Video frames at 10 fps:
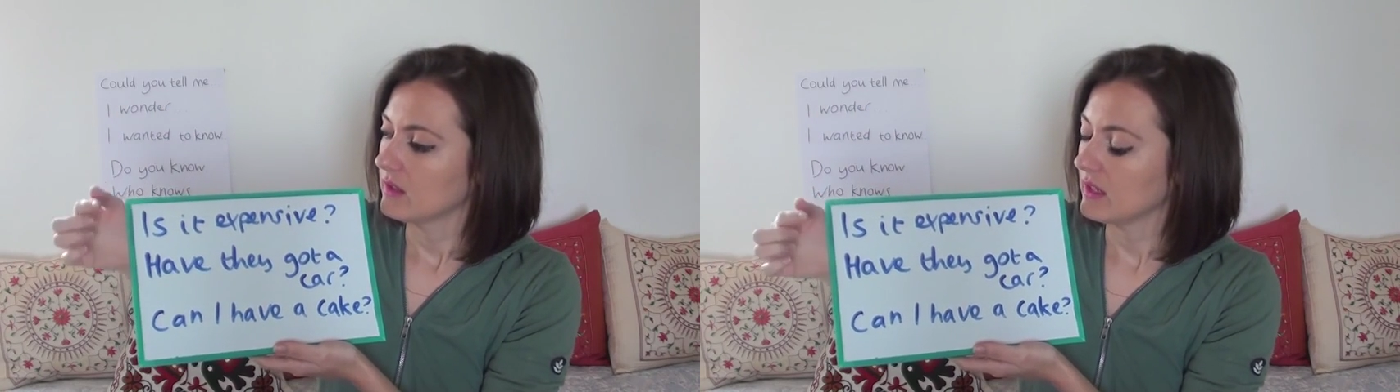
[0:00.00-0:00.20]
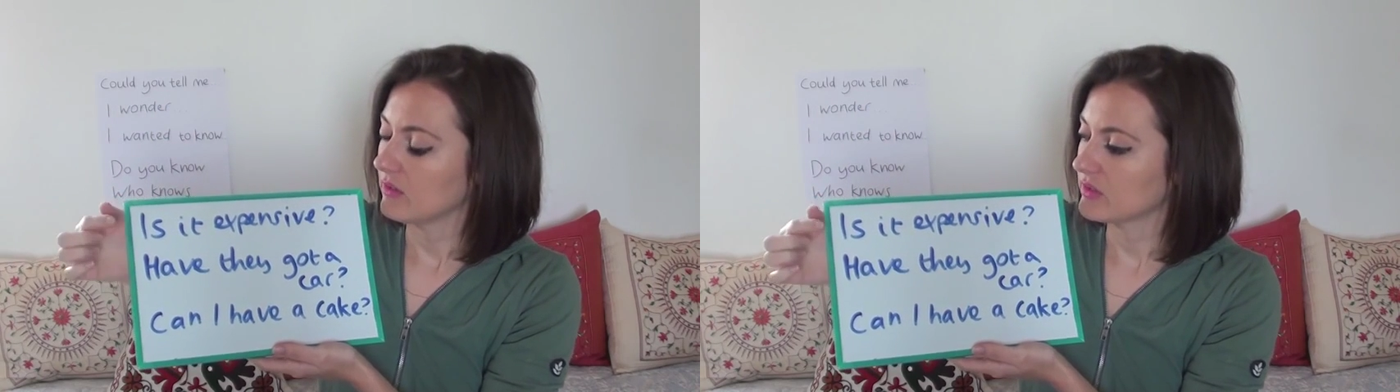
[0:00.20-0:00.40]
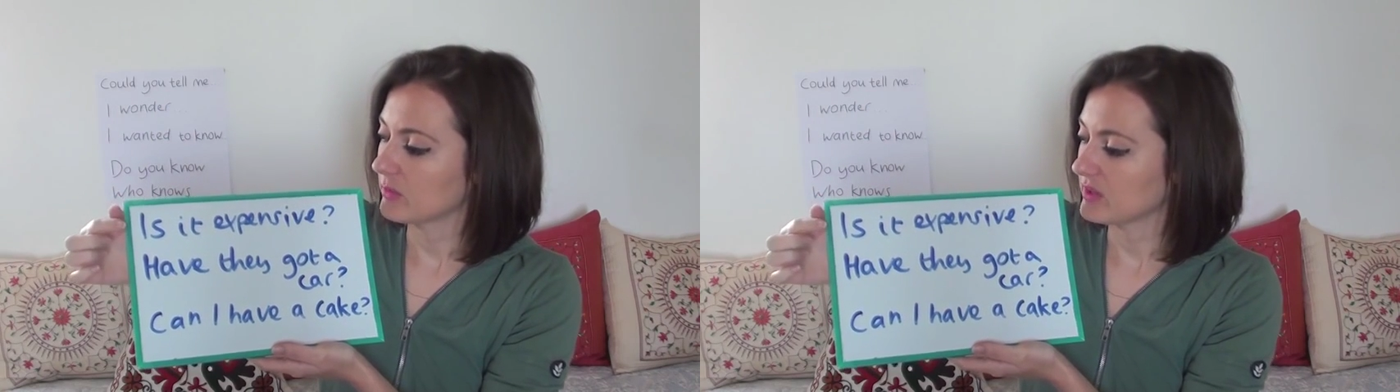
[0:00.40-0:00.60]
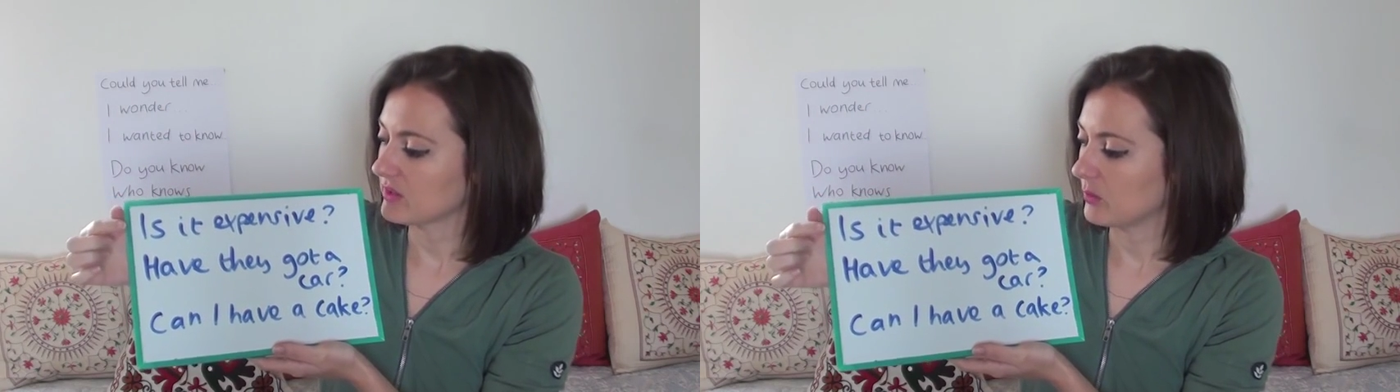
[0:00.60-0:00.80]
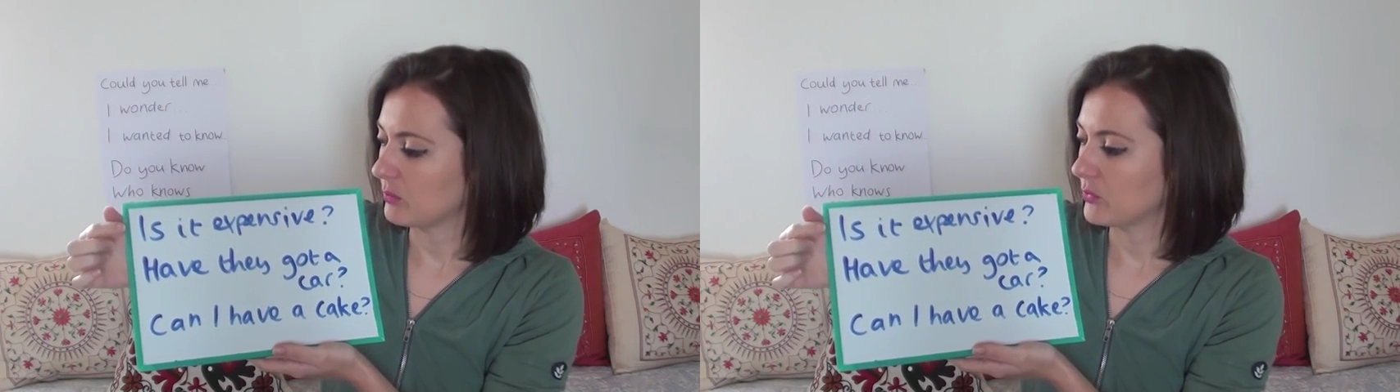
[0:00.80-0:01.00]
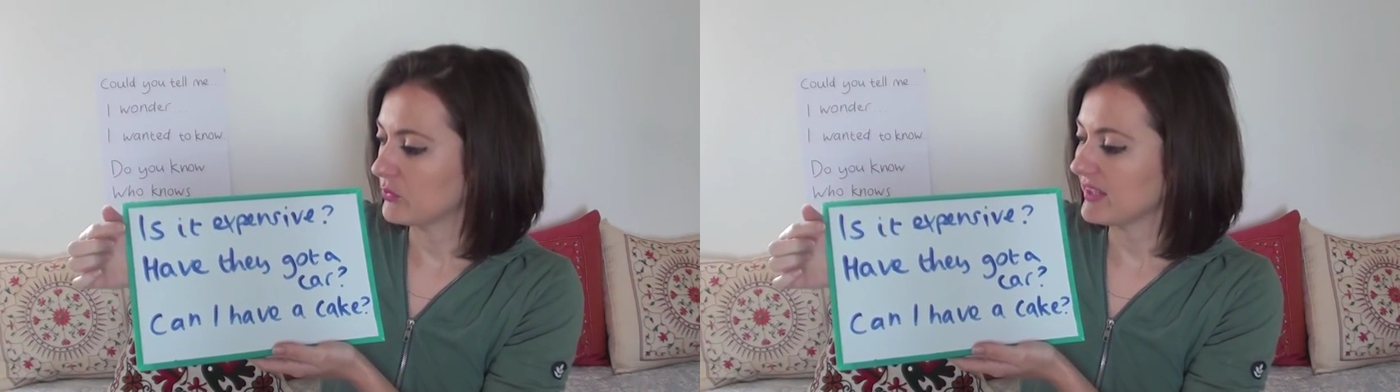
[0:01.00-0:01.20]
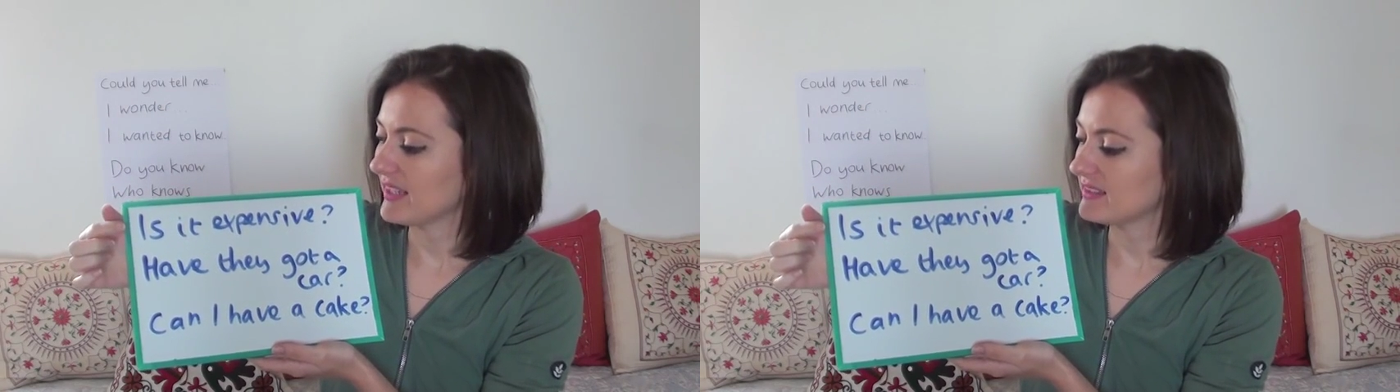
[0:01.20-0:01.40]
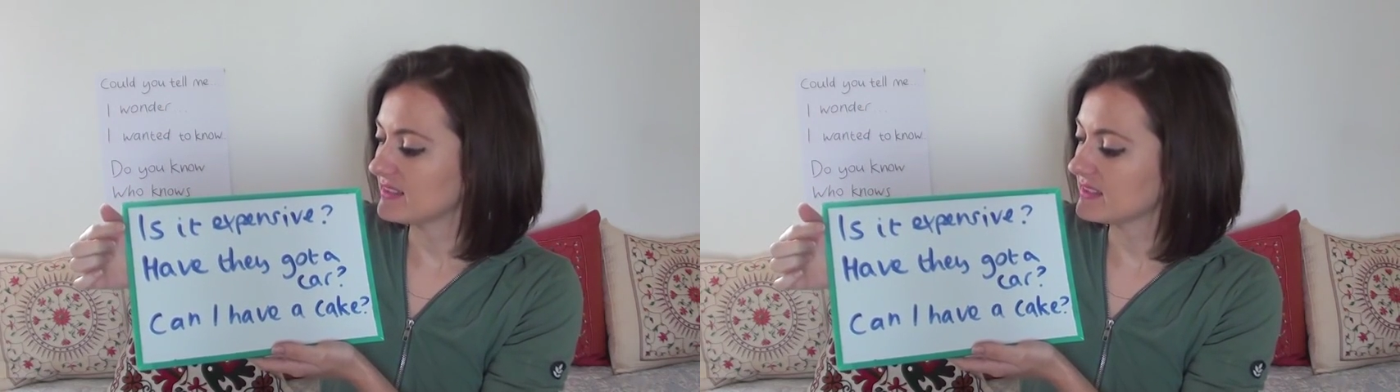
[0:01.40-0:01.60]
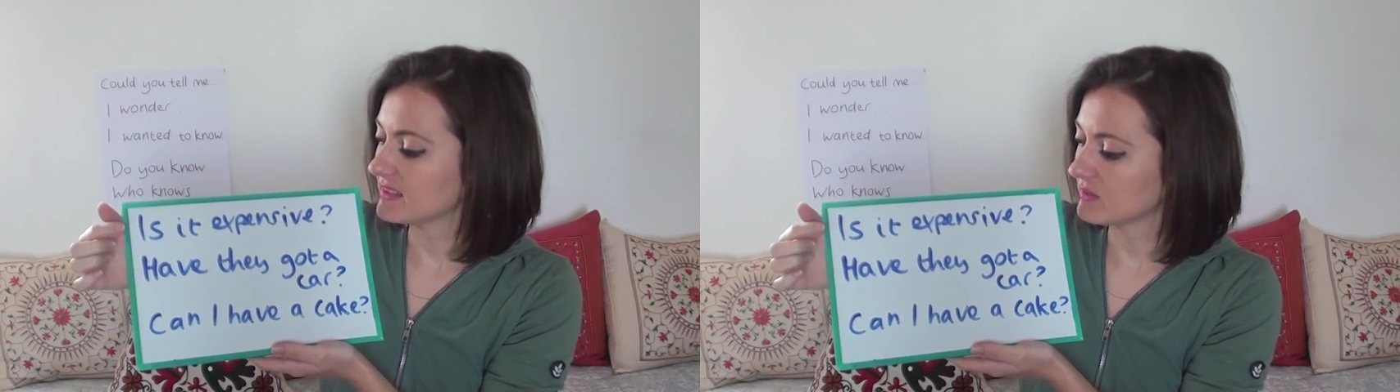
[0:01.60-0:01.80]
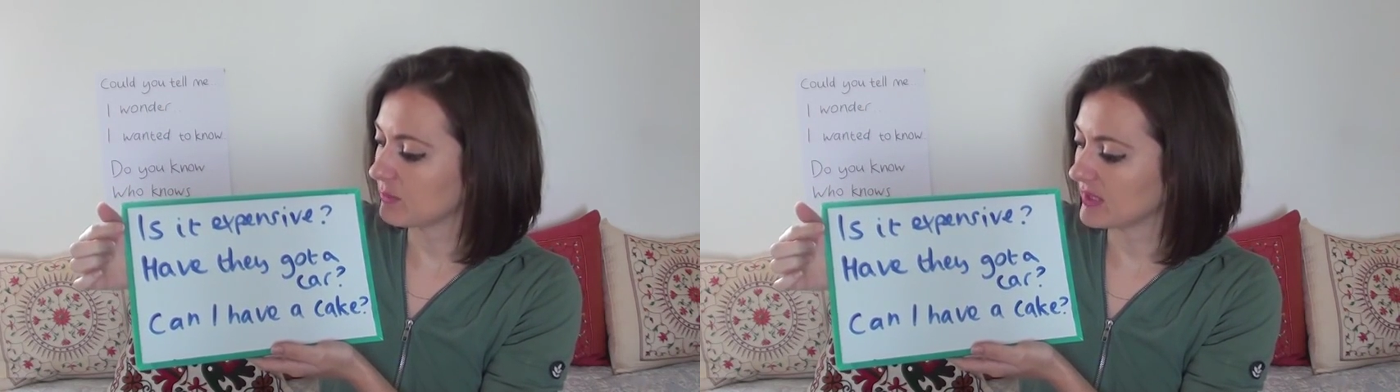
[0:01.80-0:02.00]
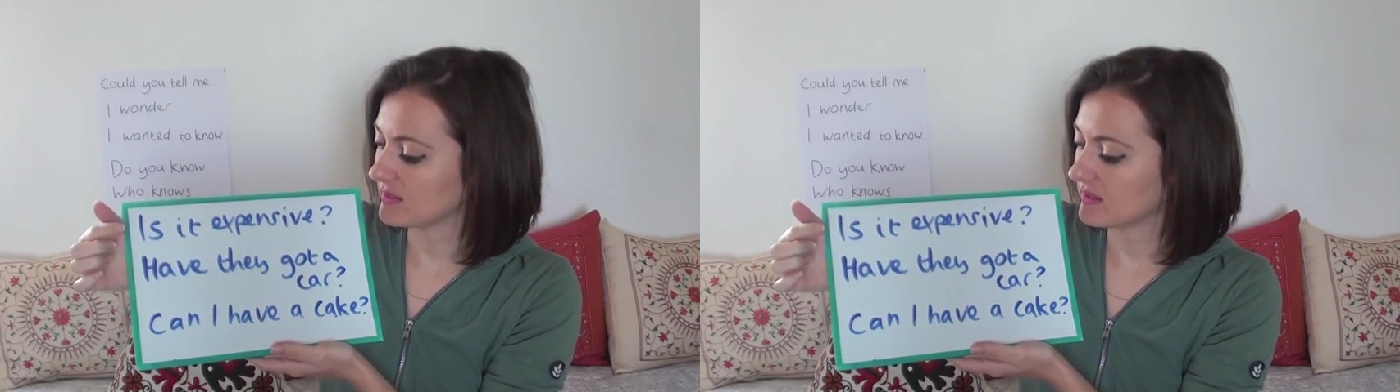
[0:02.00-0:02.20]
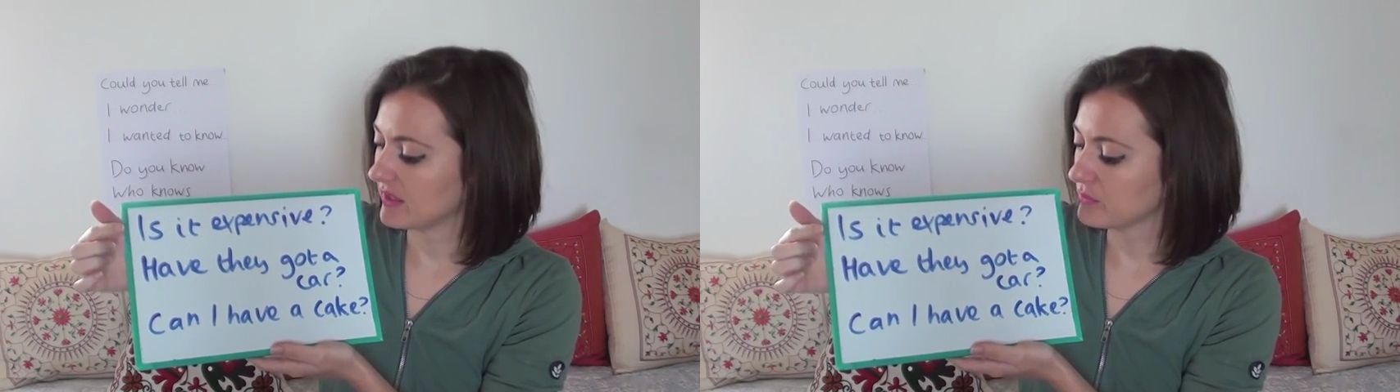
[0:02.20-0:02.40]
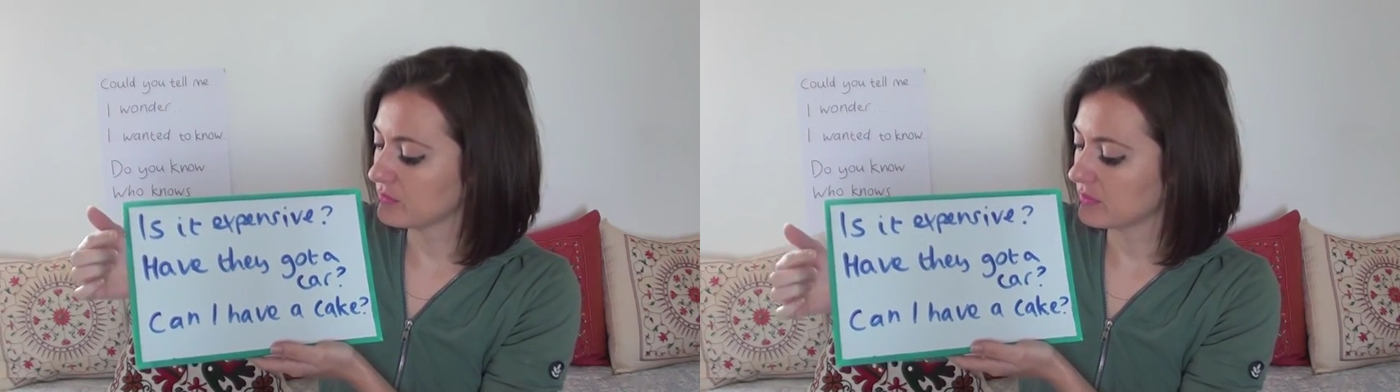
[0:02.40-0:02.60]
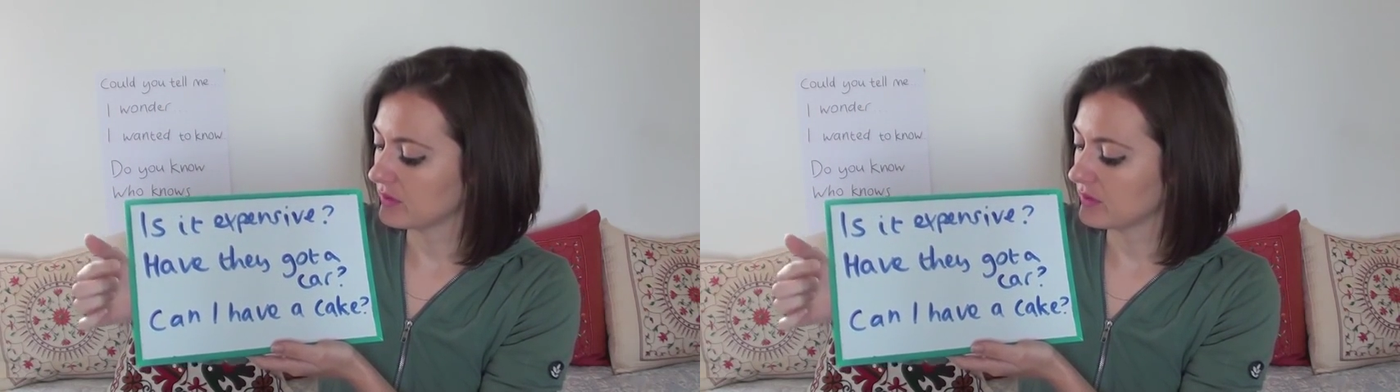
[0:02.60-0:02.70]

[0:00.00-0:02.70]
Here are some examples. Is it expensive?